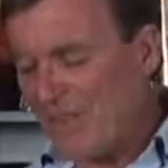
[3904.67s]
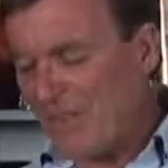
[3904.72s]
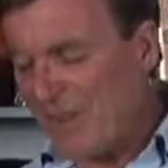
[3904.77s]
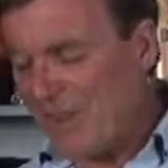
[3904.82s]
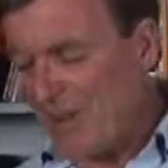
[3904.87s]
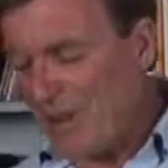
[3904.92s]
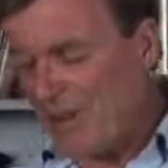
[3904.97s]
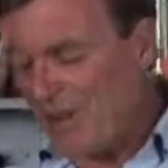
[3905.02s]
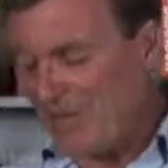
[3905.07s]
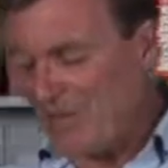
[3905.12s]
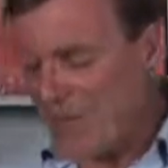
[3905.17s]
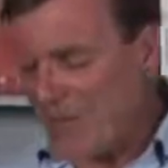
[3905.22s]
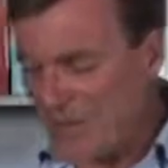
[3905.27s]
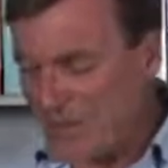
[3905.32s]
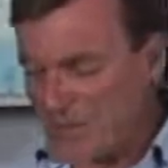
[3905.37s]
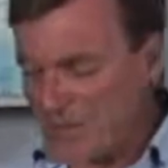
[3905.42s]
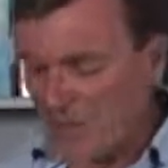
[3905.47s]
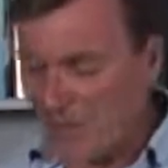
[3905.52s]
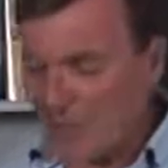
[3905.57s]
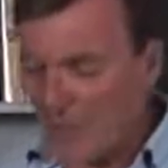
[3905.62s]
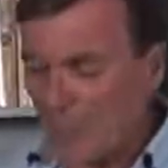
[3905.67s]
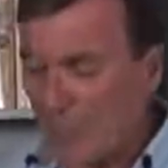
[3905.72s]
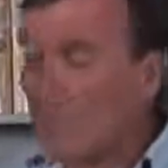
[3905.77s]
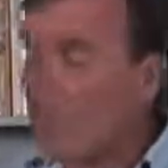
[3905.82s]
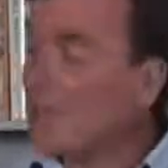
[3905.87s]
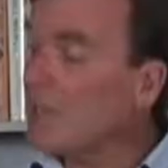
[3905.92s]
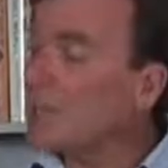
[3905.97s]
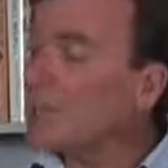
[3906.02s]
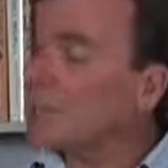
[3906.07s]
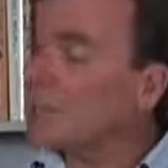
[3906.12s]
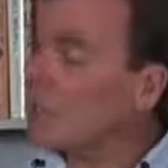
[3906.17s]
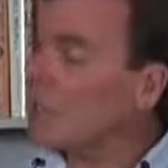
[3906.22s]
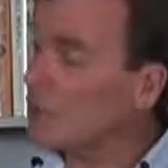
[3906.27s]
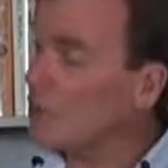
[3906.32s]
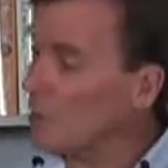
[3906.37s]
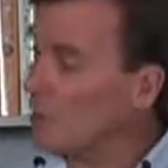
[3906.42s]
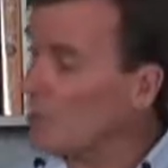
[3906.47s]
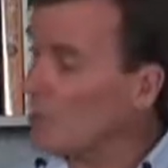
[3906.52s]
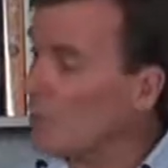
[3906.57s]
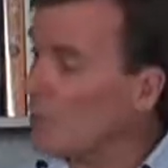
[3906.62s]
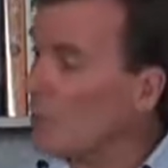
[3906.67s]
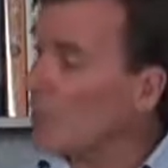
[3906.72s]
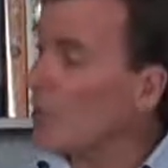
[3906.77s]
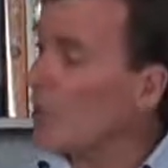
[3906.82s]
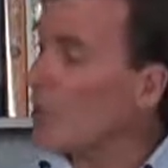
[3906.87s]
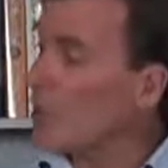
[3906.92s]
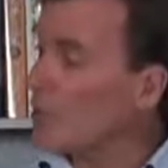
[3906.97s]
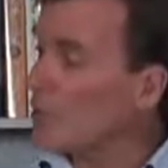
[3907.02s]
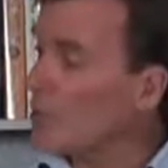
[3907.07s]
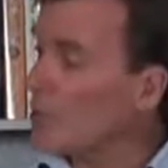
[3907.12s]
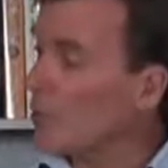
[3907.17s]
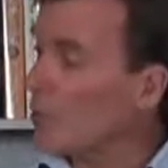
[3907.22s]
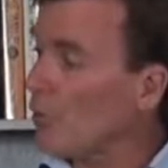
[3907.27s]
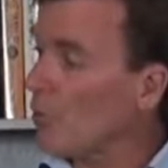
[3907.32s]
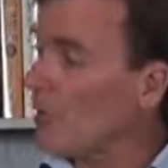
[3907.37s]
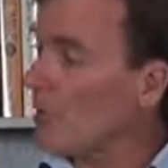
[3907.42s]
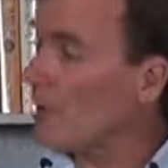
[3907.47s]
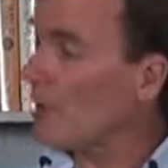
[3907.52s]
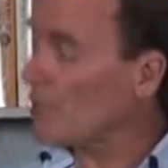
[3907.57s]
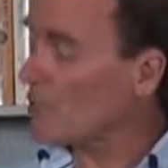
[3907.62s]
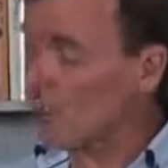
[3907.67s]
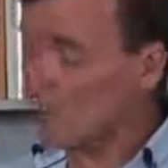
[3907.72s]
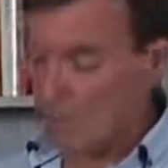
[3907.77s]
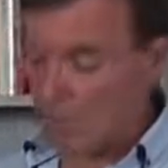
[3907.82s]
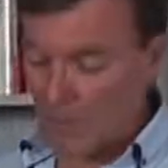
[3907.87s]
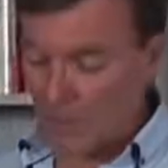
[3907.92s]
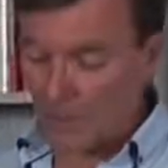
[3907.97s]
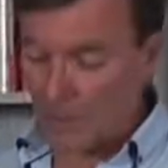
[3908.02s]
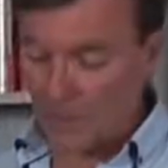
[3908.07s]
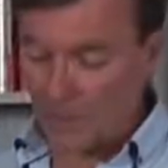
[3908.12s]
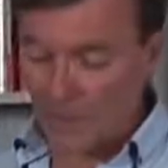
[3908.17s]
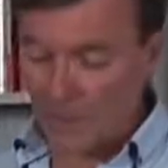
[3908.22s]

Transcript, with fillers: um, so I went into just com doing computer support, and that was all right.